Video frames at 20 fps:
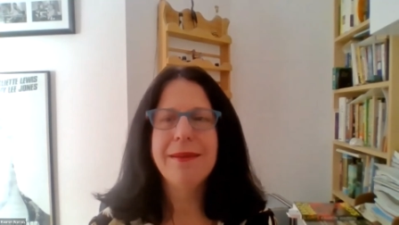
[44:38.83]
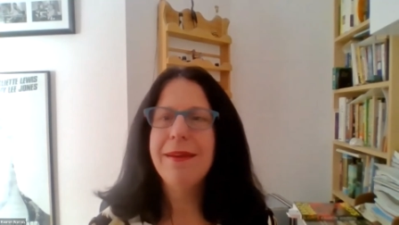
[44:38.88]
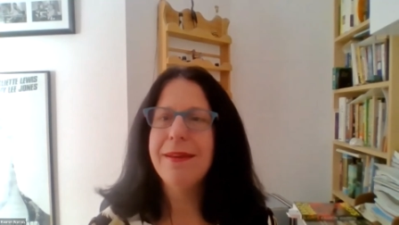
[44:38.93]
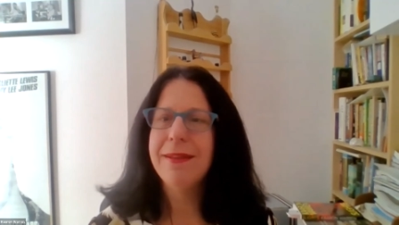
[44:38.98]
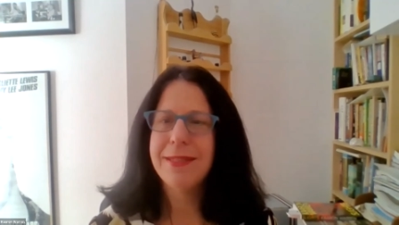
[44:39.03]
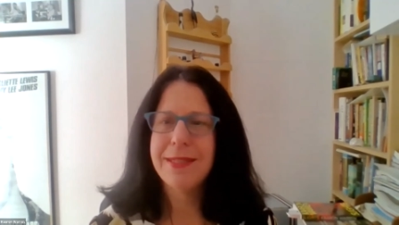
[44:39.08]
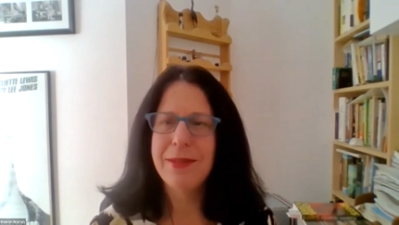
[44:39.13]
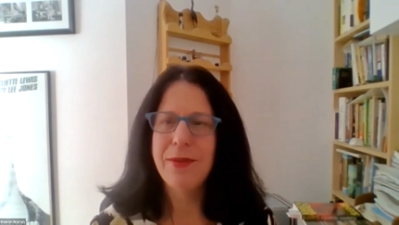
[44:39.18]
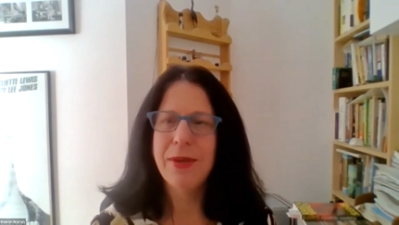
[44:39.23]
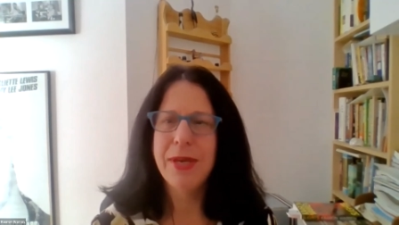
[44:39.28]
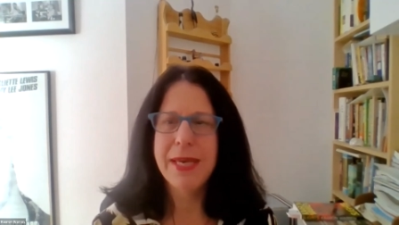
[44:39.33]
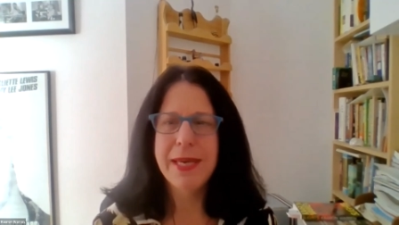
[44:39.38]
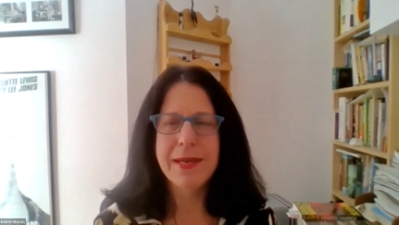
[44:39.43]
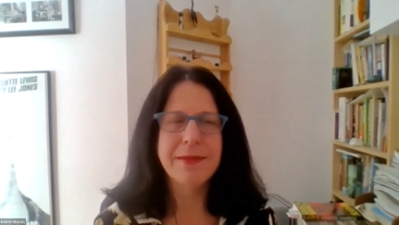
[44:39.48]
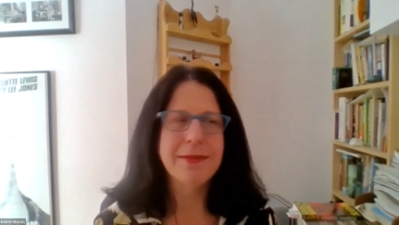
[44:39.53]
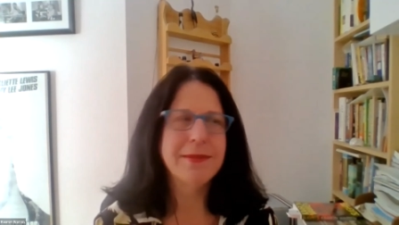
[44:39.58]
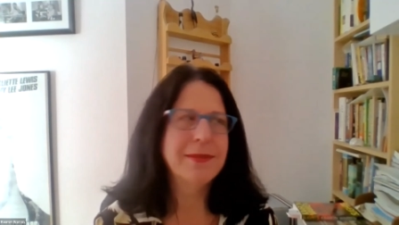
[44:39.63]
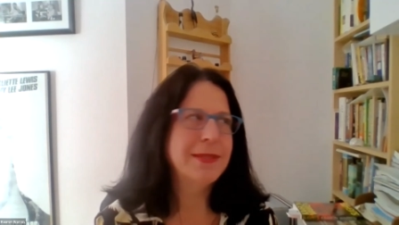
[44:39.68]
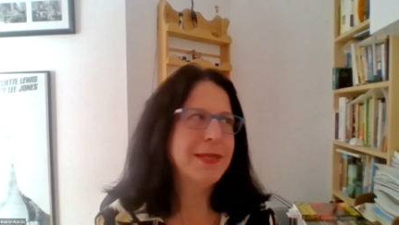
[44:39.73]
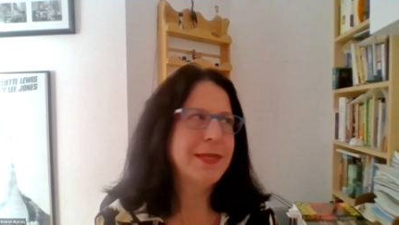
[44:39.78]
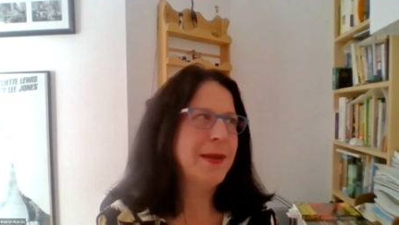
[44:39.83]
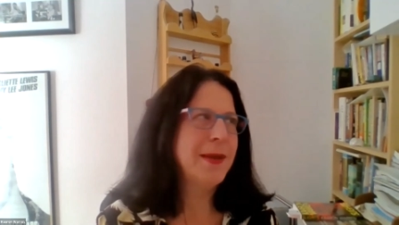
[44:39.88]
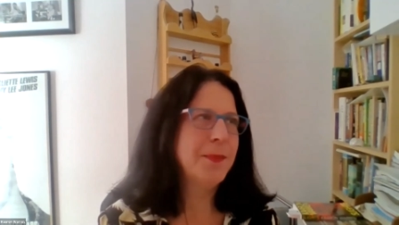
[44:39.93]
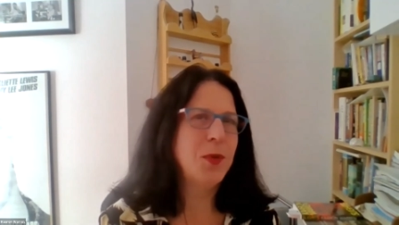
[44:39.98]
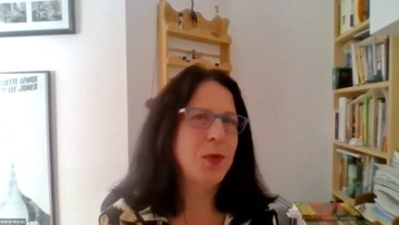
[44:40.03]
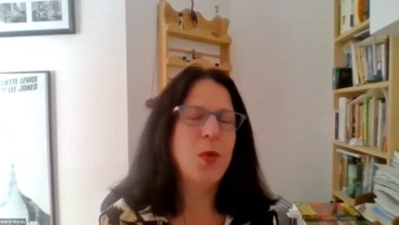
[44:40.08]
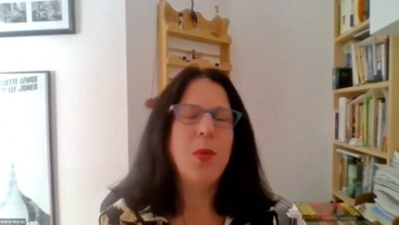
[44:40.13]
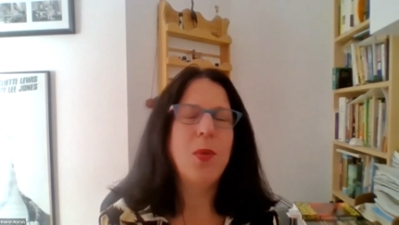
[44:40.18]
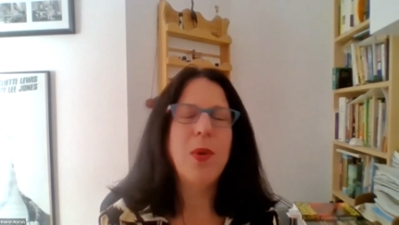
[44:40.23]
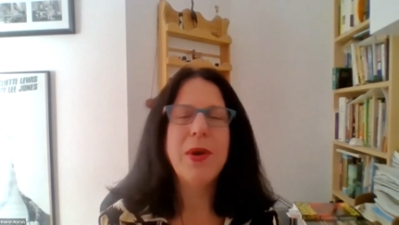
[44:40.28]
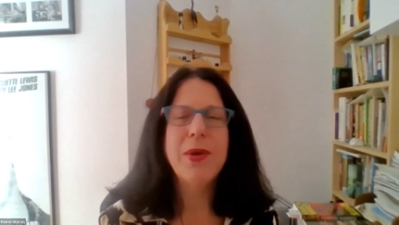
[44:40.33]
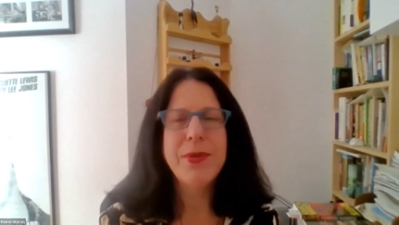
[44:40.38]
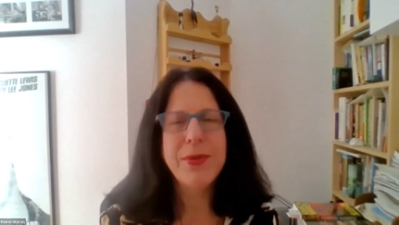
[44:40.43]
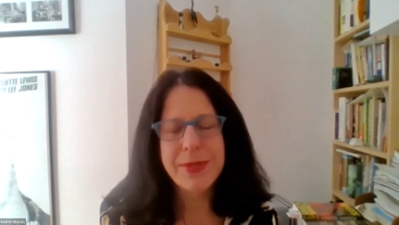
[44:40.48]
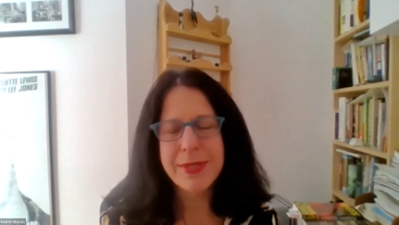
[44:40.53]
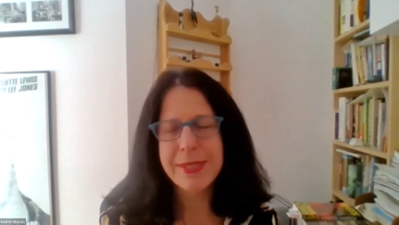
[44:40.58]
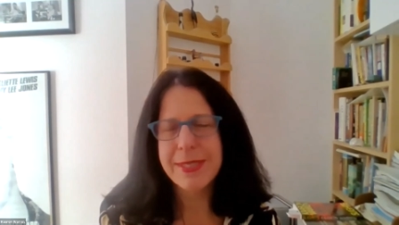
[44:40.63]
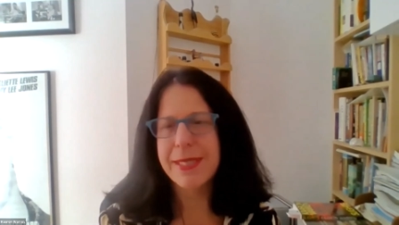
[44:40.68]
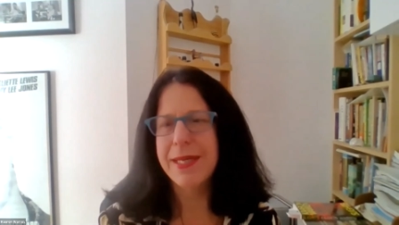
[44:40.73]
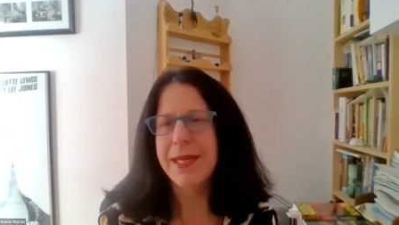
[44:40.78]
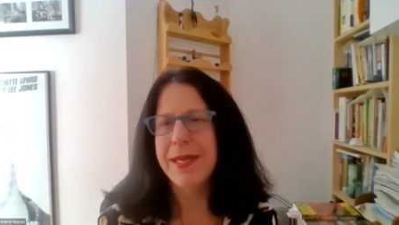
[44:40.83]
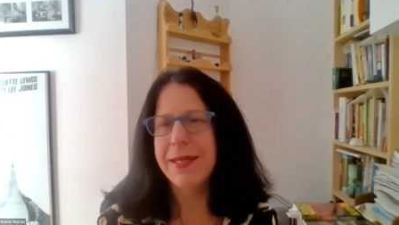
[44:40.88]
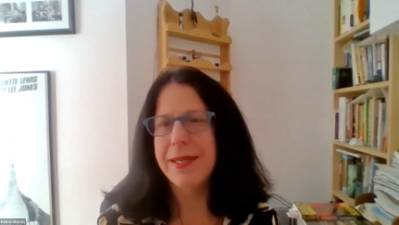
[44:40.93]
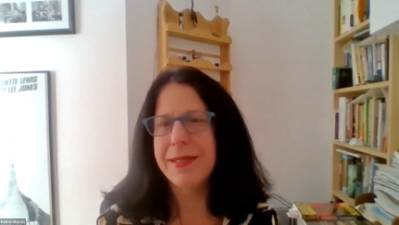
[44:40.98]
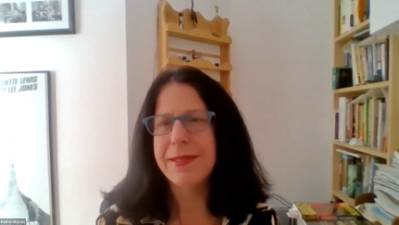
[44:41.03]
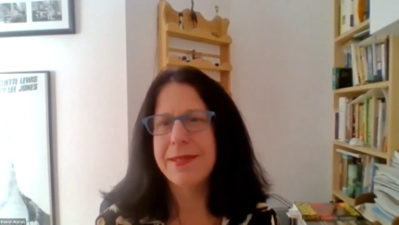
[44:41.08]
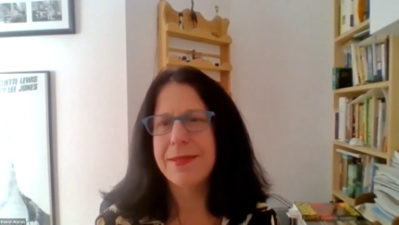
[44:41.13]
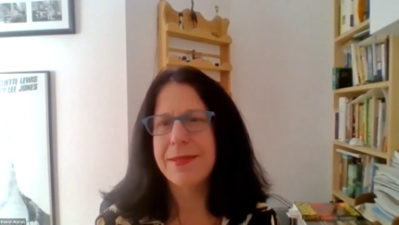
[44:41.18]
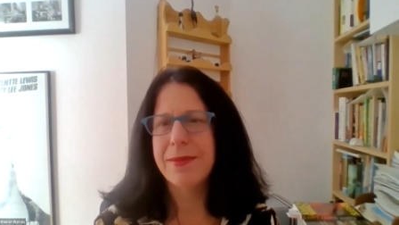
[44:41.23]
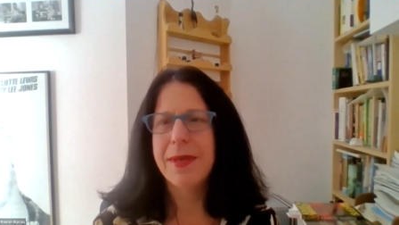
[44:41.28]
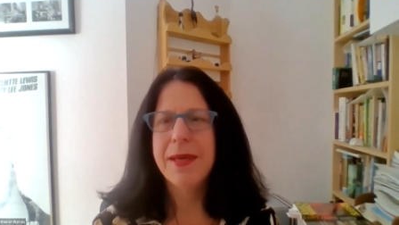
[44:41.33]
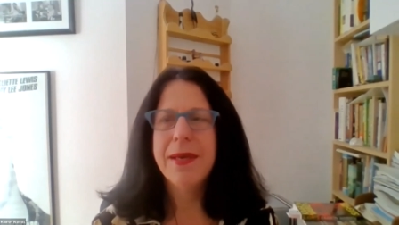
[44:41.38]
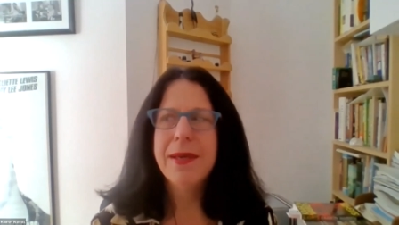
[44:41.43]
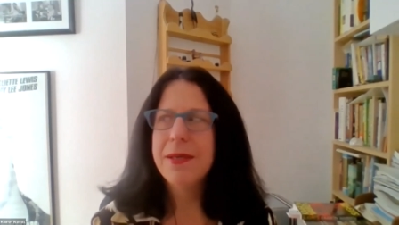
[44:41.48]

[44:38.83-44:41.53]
It's looking at quotes, and it's